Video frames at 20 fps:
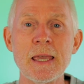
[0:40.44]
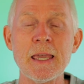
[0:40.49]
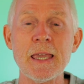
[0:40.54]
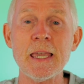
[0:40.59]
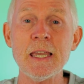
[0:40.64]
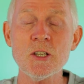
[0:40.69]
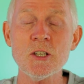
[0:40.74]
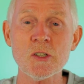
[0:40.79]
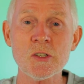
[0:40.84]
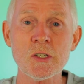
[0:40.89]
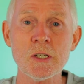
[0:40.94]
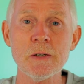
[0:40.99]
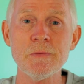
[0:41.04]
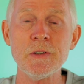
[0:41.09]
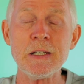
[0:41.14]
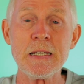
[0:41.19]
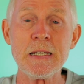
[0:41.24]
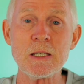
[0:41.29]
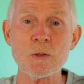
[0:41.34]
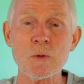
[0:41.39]
Each
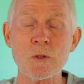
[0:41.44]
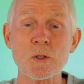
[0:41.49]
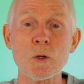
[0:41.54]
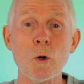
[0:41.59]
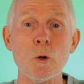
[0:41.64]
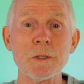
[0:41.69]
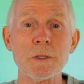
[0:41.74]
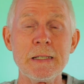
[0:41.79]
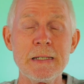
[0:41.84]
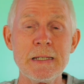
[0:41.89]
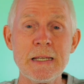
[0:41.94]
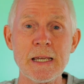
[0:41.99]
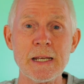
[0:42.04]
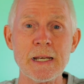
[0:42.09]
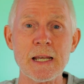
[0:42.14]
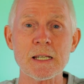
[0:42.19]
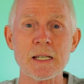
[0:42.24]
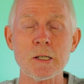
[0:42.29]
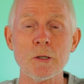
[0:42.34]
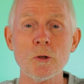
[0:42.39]
server needs what's called a
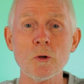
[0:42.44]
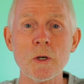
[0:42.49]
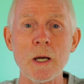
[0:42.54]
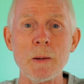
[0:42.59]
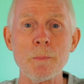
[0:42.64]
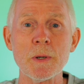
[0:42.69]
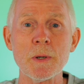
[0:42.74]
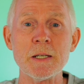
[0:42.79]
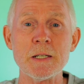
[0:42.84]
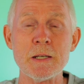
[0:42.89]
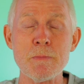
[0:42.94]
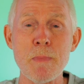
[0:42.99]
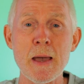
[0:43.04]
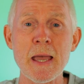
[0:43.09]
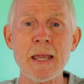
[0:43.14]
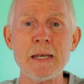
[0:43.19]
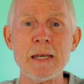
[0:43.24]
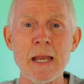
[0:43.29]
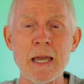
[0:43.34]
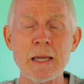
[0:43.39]
DNS lookup, a
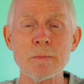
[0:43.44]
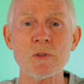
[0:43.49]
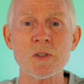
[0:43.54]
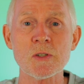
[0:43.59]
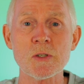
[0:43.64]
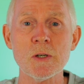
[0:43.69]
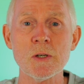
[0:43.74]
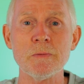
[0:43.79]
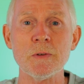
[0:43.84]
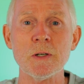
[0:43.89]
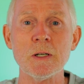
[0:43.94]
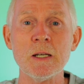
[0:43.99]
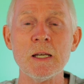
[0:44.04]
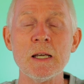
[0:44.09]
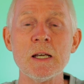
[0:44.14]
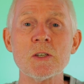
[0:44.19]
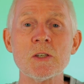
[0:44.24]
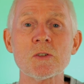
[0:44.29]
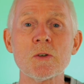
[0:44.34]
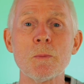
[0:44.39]
domain name server.
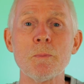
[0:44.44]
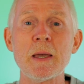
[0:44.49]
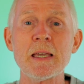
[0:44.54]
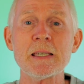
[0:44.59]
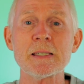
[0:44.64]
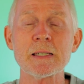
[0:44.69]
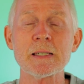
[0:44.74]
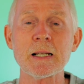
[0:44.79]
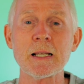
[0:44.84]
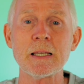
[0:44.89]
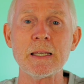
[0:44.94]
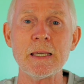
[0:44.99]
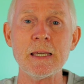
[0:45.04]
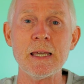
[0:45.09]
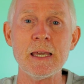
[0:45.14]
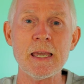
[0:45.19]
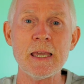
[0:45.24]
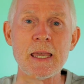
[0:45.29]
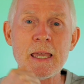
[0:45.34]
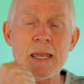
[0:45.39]
So basically,
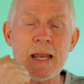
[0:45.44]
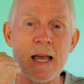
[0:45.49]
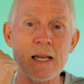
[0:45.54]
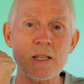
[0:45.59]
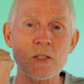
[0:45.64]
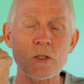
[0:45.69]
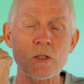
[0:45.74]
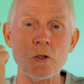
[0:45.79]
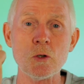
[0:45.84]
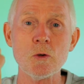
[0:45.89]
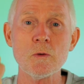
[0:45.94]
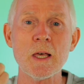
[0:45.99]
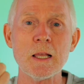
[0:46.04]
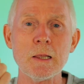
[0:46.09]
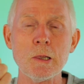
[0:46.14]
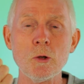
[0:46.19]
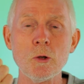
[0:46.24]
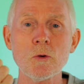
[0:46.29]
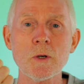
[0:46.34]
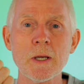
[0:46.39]
it has to do
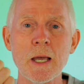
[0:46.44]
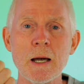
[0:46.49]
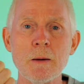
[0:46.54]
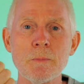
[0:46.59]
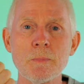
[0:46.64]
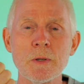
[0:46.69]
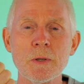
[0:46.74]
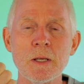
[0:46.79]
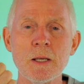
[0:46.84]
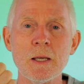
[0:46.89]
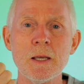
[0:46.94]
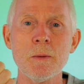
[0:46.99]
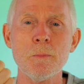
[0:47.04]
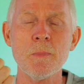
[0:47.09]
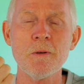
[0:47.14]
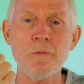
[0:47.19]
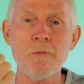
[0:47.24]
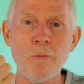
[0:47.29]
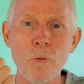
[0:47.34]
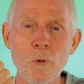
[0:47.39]
that lookup
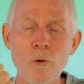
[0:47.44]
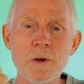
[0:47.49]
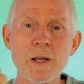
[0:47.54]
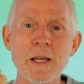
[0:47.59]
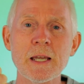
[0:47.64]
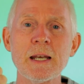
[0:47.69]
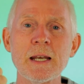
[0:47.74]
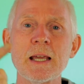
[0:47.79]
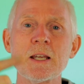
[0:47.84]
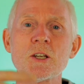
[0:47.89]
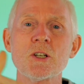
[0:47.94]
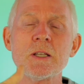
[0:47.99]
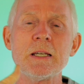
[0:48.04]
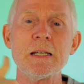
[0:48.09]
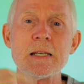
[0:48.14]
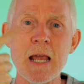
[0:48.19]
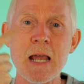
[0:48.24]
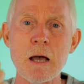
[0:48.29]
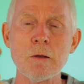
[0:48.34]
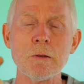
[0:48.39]
before it can actually
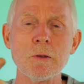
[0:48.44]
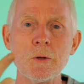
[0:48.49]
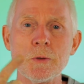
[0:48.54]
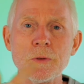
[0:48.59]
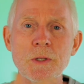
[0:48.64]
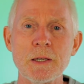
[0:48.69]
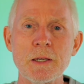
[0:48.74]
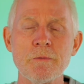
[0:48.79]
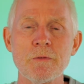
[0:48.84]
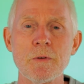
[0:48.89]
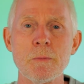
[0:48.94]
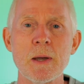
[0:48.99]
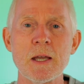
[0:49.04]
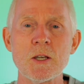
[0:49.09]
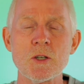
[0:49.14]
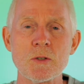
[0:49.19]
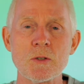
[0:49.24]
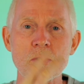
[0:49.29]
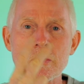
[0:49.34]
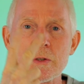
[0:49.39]
download the
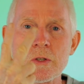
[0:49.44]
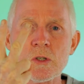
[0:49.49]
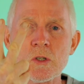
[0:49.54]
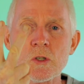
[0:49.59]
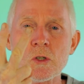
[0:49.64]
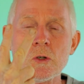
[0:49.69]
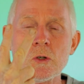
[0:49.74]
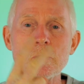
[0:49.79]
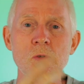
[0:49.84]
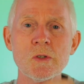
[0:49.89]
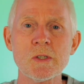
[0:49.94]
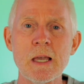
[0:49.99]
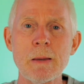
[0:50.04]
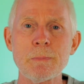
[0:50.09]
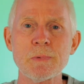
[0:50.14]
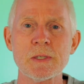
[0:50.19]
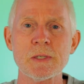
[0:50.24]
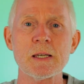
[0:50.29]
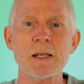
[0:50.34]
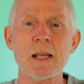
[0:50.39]
information. So there's 2
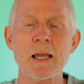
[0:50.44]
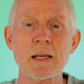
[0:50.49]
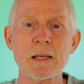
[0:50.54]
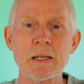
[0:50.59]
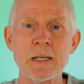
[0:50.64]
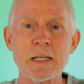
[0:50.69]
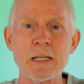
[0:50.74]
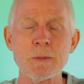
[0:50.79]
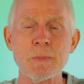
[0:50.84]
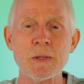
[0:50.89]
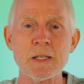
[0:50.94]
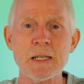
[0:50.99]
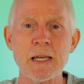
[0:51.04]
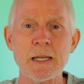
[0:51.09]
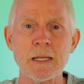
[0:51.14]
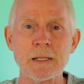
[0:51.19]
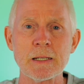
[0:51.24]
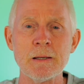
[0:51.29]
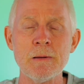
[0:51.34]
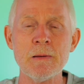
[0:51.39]
steps that need to be
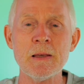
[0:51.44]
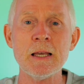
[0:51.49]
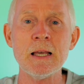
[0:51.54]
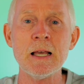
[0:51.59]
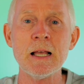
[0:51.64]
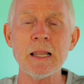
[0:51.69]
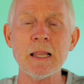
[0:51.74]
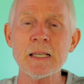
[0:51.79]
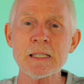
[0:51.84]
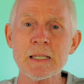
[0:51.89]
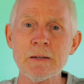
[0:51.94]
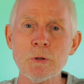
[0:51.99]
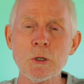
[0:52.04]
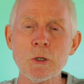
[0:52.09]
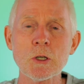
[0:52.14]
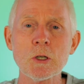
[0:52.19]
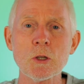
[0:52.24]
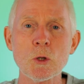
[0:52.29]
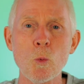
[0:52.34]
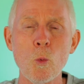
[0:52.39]
taken. Let's have a
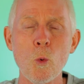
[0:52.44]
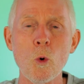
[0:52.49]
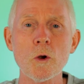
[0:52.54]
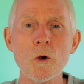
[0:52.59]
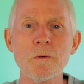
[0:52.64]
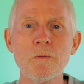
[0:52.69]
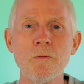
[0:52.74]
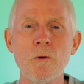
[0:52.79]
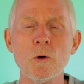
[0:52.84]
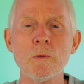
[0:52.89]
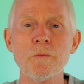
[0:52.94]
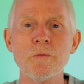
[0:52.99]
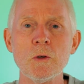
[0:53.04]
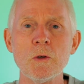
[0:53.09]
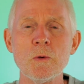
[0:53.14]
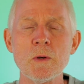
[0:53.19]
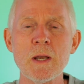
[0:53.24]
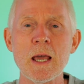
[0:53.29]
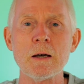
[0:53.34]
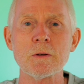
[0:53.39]
look at the waterfall
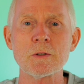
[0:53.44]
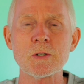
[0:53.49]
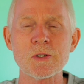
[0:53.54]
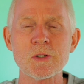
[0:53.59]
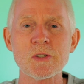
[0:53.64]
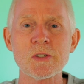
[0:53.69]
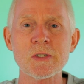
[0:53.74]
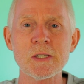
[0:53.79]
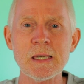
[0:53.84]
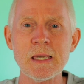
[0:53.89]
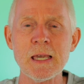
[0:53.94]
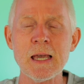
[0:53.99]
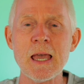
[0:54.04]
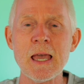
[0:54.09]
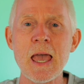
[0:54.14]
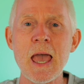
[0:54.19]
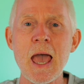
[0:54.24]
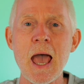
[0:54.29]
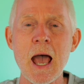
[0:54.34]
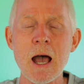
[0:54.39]
view now to see
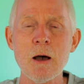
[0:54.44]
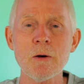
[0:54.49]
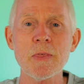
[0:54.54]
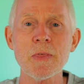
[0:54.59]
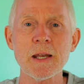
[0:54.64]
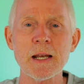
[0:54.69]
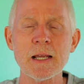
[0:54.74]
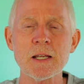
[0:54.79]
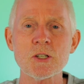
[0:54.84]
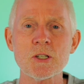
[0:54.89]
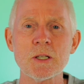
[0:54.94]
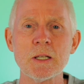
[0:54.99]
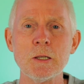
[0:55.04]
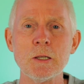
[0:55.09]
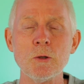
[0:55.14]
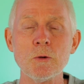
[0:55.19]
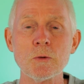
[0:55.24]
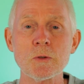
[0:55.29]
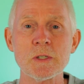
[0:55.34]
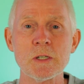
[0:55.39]
how that actually
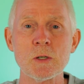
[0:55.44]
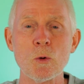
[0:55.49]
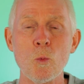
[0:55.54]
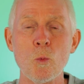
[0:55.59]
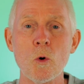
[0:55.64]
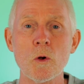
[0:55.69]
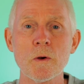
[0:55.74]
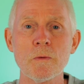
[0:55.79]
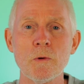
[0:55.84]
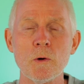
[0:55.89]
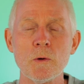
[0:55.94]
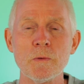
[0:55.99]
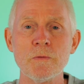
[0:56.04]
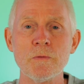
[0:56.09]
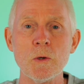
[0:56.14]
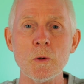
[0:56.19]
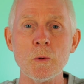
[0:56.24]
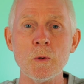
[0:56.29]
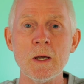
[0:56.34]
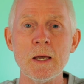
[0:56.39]
looks in a waterfall
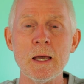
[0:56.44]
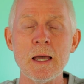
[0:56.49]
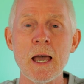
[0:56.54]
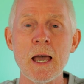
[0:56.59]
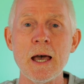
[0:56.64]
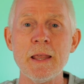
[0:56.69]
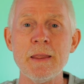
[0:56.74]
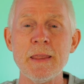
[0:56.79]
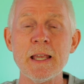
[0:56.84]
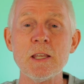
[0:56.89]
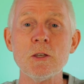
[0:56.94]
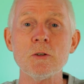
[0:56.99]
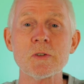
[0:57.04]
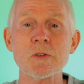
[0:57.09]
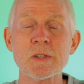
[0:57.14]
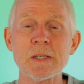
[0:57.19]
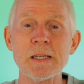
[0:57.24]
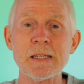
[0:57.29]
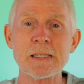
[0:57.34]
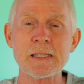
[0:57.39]
view. And then you'll
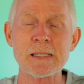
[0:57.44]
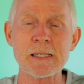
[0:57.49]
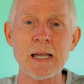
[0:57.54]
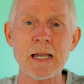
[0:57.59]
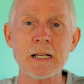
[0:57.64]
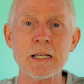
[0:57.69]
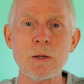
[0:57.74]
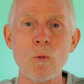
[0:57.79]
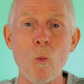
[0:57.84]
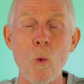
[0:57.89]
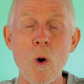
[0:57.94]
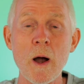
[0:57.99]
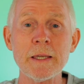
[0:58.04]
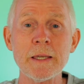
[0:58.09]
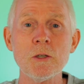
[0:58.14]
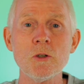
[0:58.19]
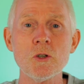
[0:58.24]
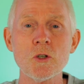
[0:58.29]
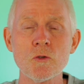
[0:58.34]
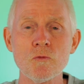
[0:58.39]
see exactly why
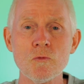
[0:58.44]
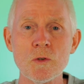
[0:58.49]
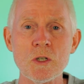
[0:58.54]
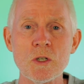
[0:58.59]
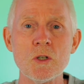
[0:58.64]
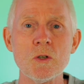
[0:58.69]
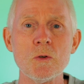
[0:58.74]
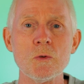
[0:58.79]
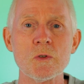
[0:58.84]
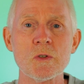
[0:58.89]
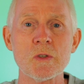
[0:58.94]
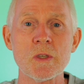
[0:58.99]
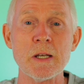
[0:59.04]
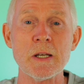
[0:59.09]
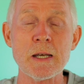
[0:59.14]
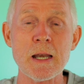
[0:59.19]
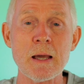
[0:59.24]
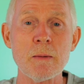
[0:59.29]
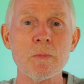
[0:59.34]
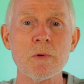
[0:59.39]
you should reduce the
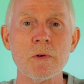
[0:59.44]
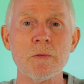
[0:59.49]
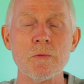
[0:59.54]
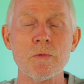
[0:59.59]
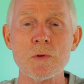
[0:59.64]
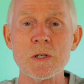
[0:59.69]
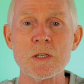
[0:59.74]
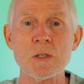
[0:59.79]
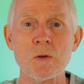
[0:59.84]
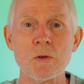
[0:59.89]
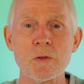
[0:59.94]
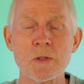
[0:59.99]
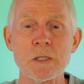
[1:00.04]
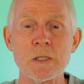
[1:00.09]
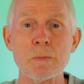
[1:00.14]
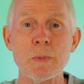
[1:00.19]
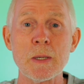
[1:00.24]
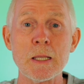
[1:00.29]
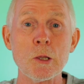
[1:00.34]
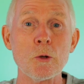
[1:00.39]
number of
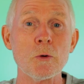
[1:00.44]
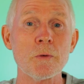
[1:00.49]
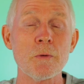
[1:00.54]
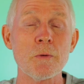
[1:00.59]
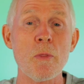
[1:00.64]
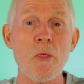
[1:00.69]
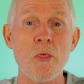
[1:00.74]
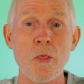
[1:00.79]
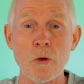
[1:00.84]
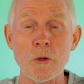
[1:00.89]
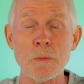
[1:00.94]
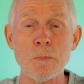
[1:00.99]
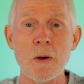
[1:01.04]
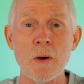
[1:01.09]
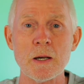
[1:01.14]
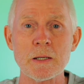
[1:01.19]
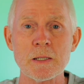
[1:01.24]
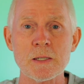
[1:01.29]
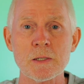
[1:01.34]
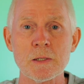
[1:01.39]
resources being loaded from
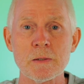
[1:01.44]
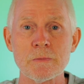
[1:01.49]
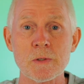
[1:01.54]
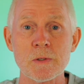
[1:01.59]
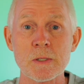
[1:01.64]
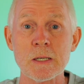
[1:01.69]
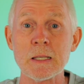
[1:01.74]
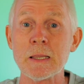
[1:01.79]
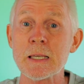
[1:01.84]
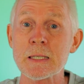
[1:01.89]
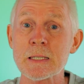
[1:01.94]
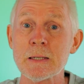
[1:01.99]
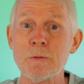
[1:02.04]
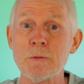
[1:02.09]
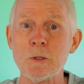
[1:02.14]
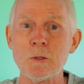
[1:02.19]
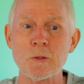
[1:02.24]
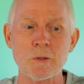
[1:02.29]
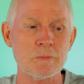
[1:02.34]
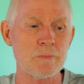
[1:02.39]
third-party servers. Let's have a
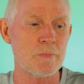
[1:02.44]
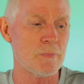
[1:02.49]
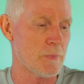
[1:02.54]
look.